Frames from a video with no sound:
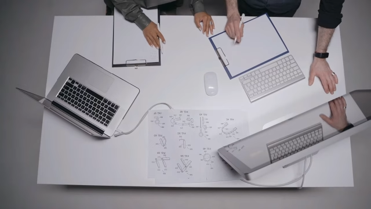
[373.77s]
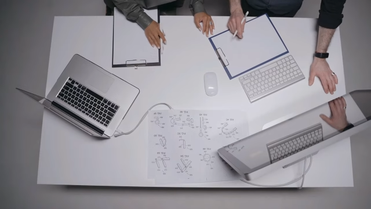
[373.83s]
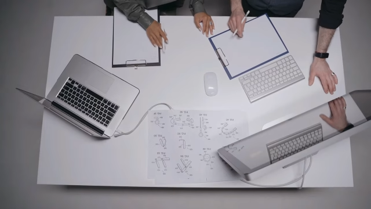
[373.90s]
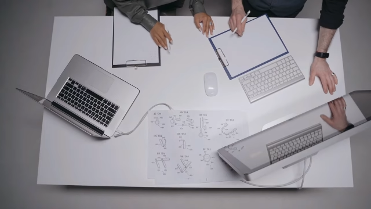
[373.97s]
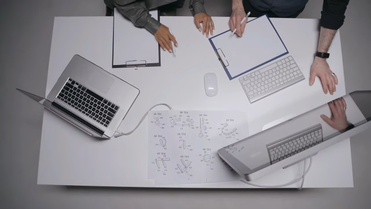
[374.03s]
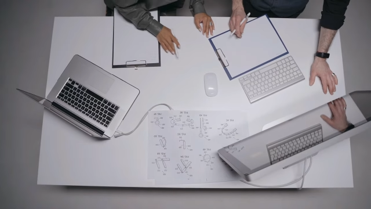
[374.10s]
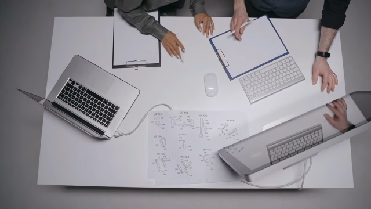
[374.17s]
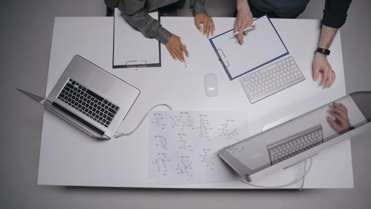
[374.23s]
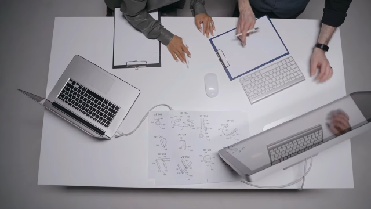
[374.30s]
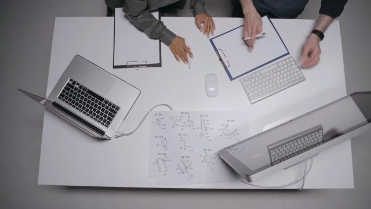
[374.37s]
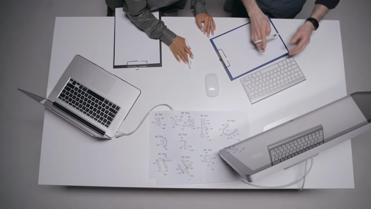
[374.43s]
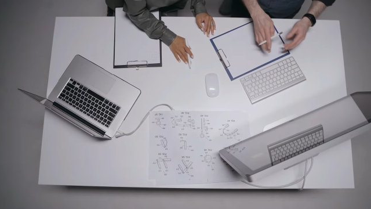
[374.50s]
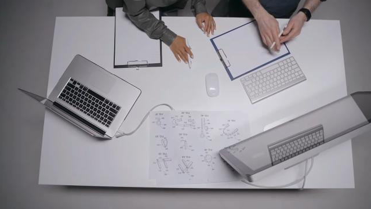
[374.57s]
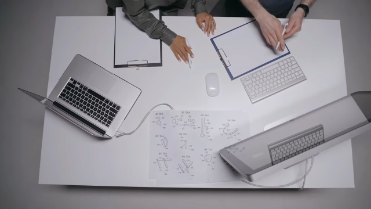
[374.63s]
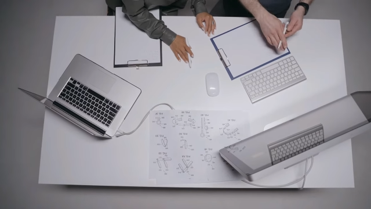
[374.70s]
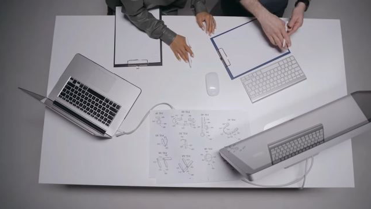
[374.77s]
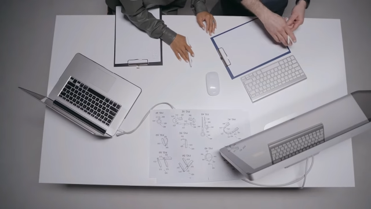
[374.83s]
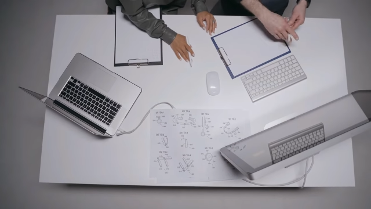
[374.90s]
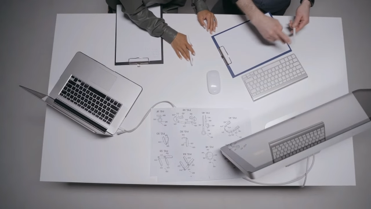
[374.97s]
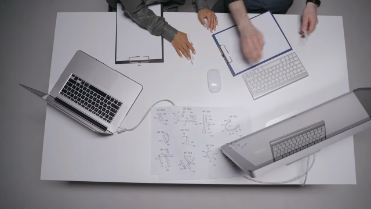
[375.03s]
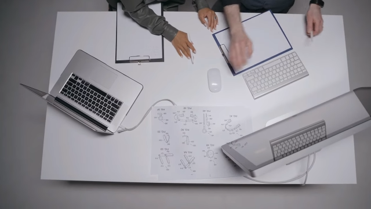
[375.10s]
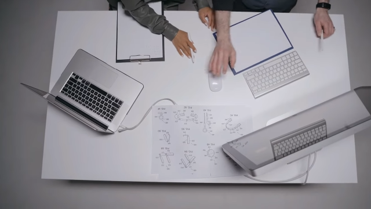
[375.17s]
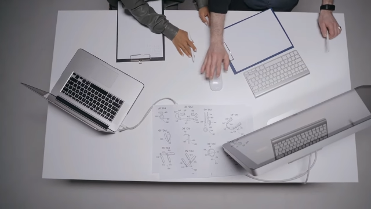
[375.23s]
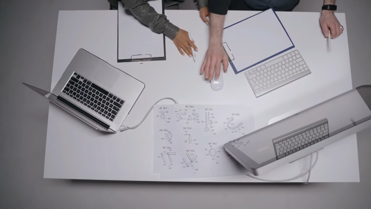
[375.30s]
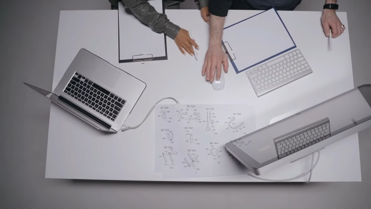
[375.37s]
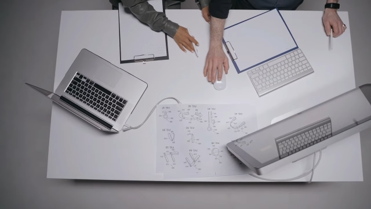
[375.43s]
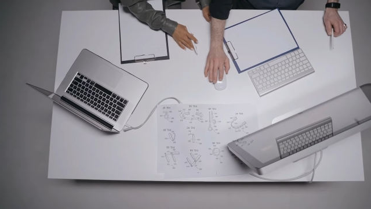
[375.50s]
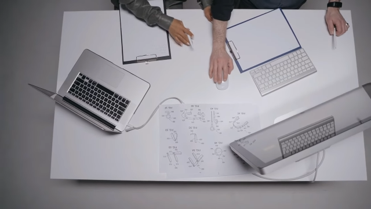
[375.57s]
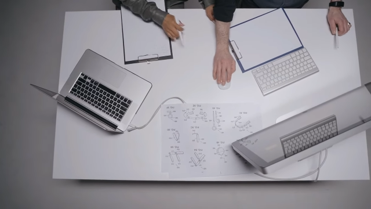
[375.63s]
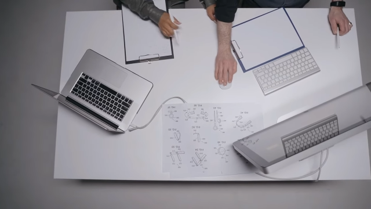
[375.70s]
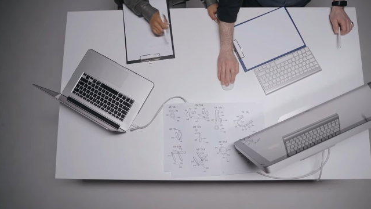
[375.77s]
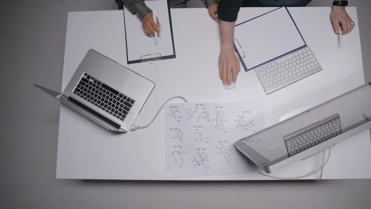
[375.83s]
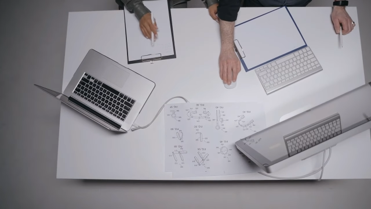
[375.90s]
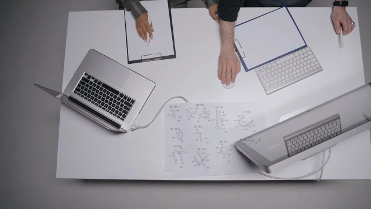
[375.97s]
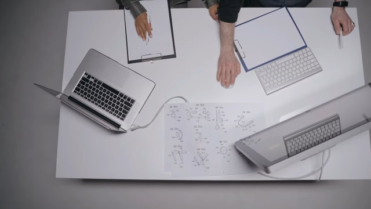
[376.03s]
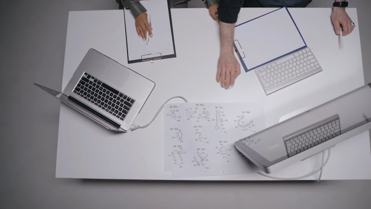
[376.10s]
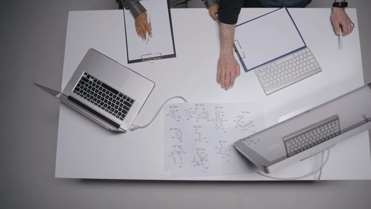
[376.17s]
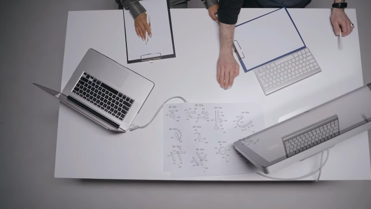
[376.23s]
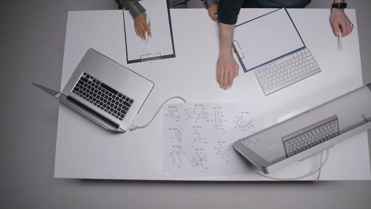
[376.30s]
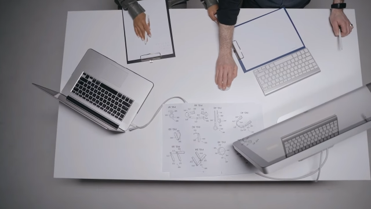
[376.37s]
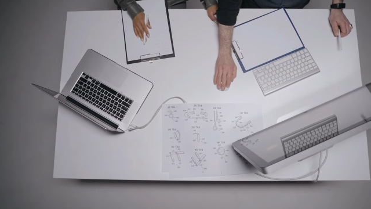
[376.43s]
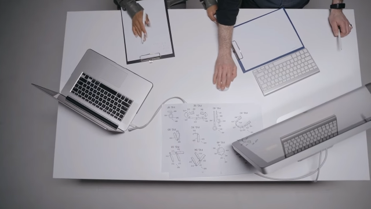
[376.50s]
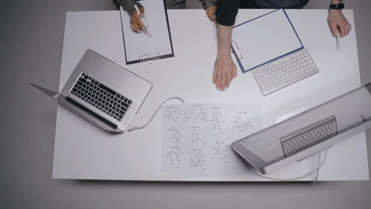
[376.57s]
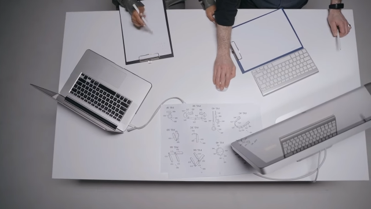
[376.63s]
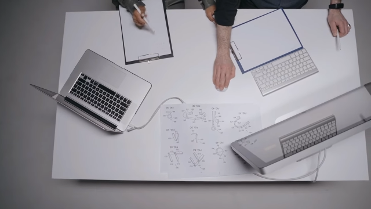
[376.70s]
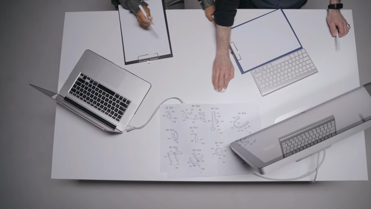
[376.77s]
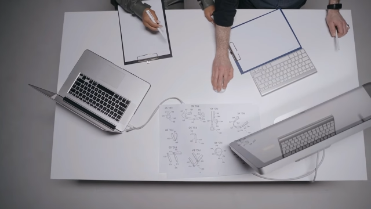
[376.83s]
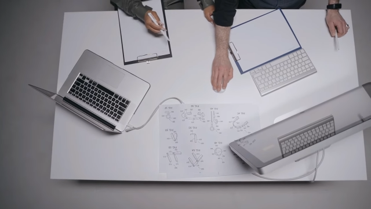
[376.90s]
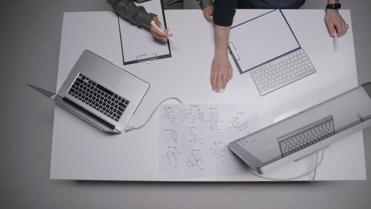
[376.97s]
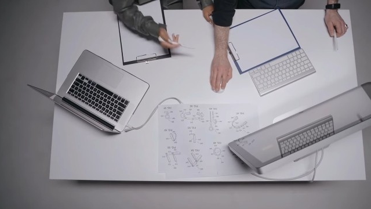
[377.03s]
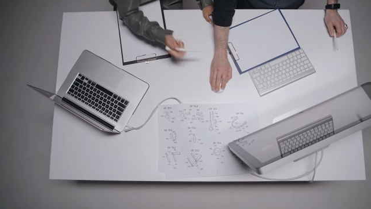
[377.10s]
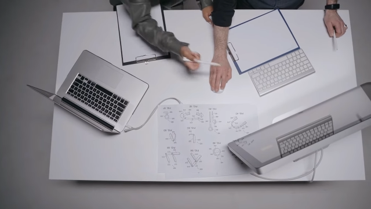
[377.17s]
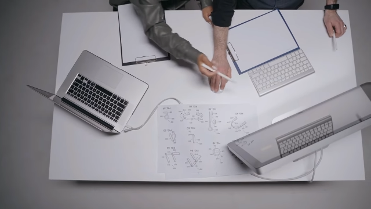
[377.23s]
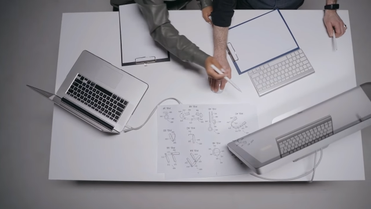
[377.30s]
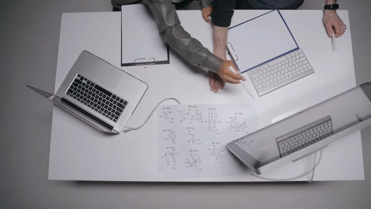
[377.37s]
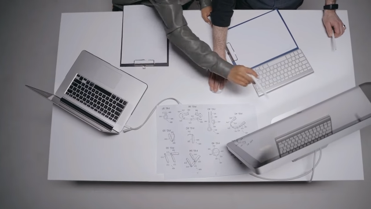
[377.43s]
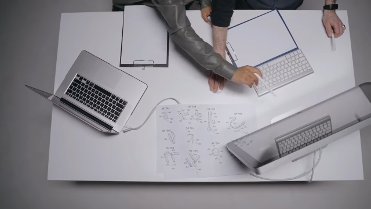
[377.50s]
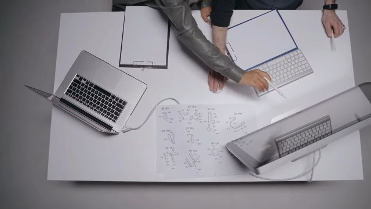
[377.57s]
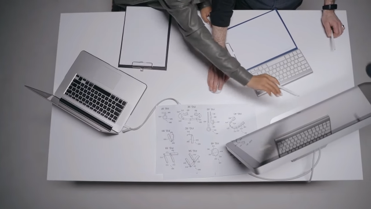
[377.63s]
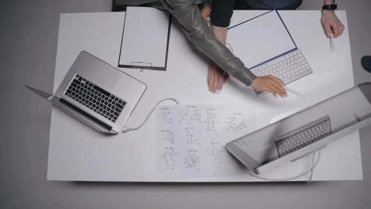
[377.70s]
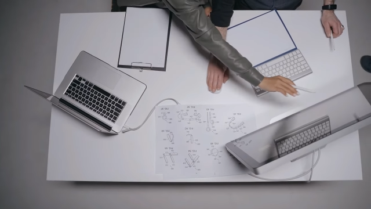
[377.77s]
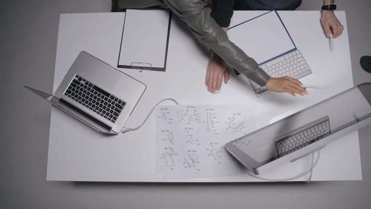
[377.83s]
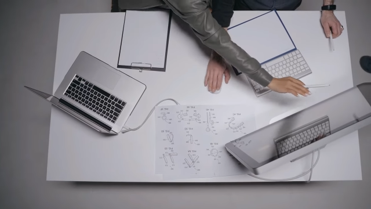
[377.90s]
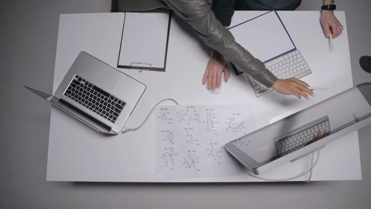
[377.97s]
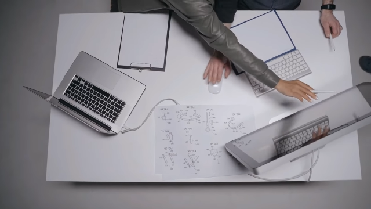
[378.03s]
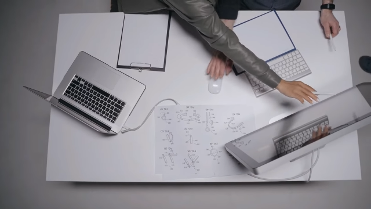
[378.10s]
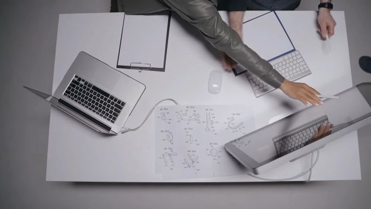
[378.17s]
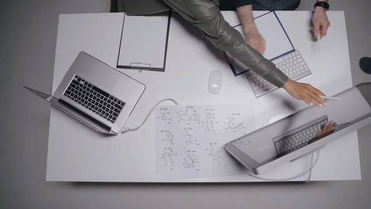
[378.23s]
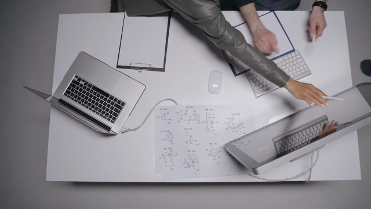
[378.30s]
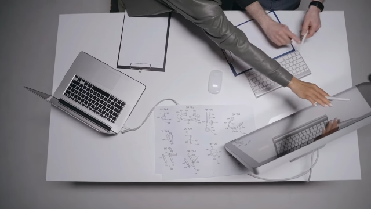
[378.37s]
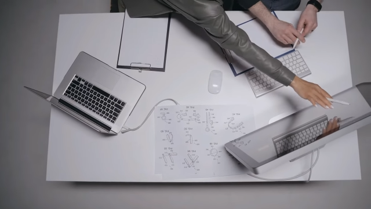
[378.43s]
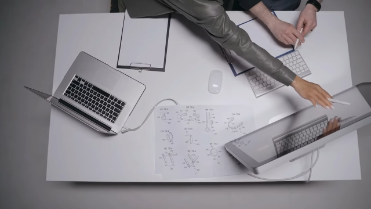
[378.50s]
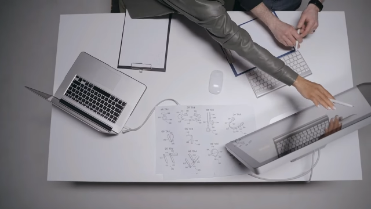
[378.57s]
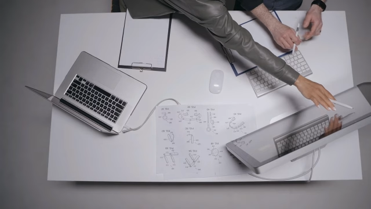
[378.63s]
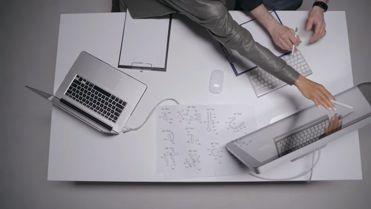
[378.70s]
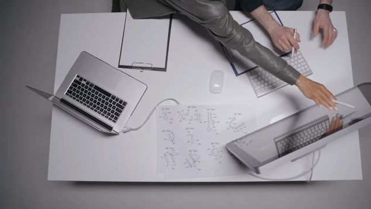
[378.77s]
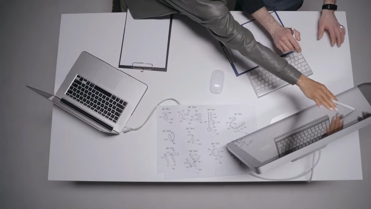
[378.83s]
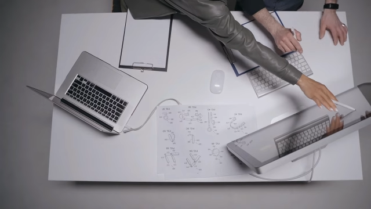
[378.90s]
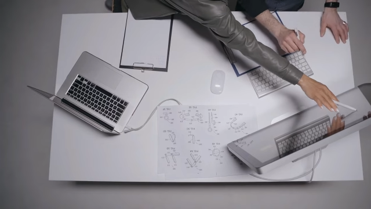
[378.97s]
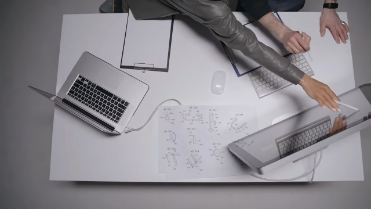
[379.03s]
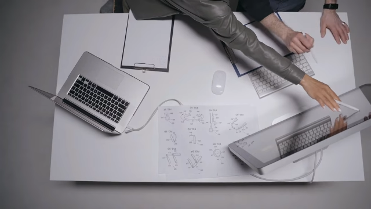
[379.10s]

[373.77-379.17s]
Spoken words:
[unreadable: no face in view]